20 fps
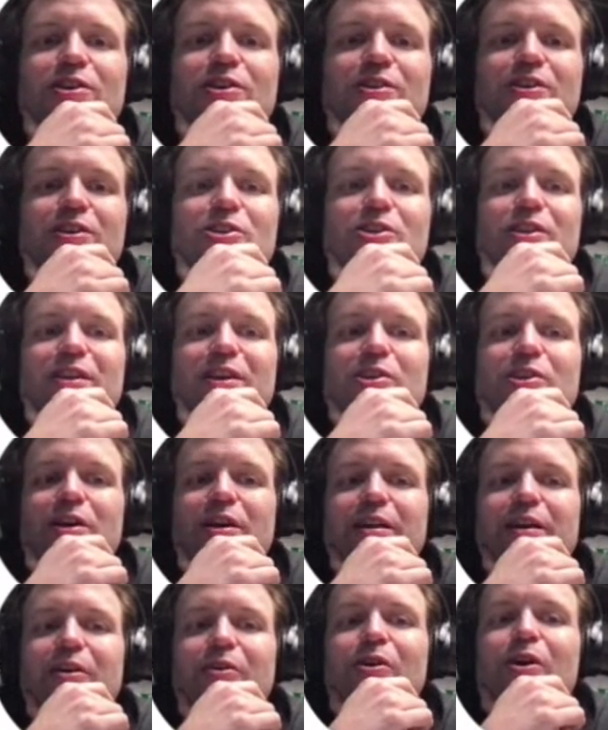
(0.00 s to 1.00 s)
and this,
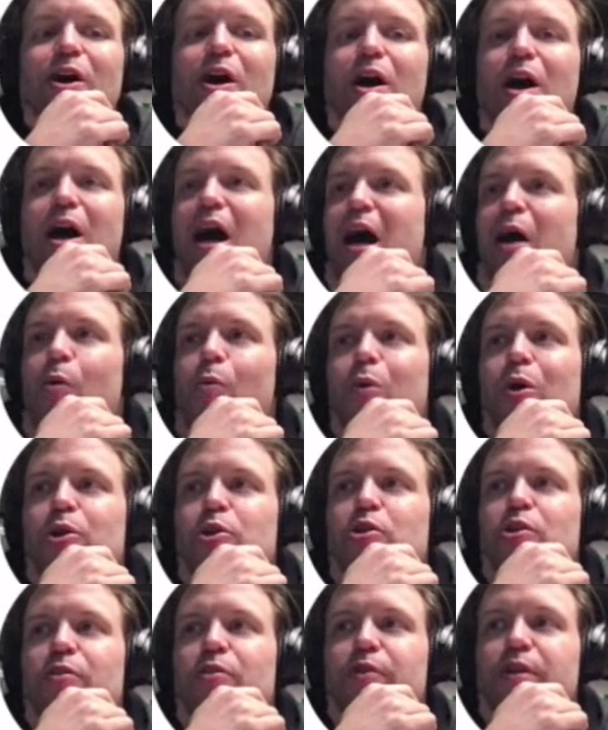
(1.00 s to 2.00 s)
and I'll
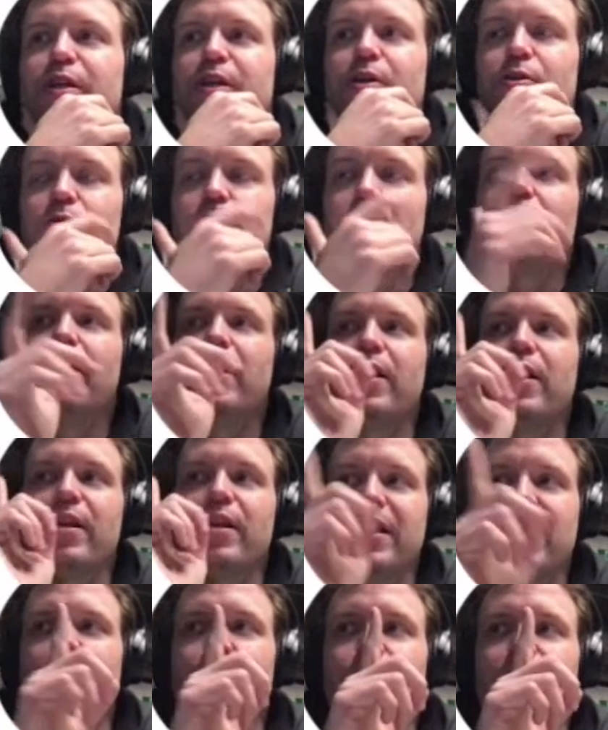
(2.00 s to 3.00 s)
watch the video.
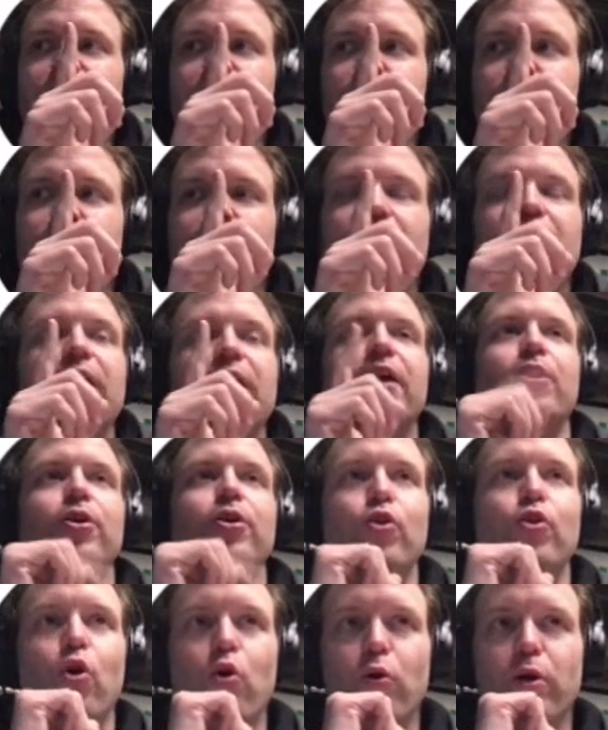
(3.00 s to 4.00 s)
Narrator,
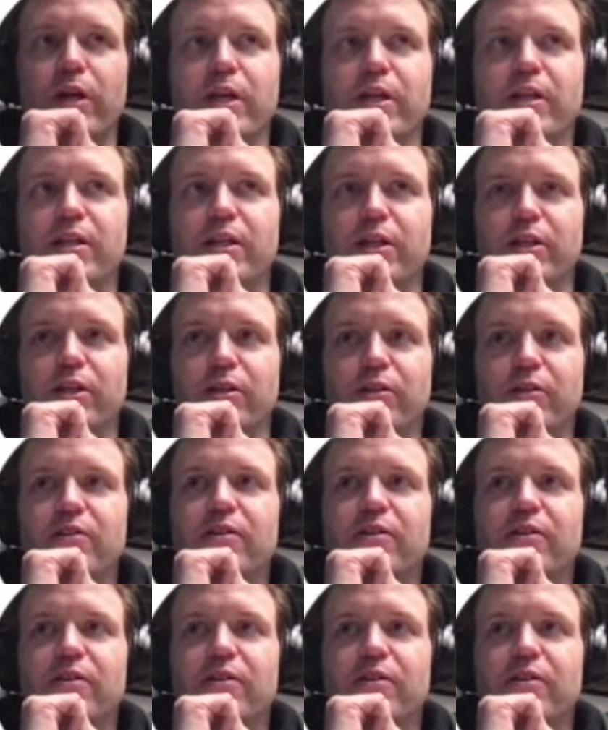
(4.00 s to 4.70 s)
no, he didn't.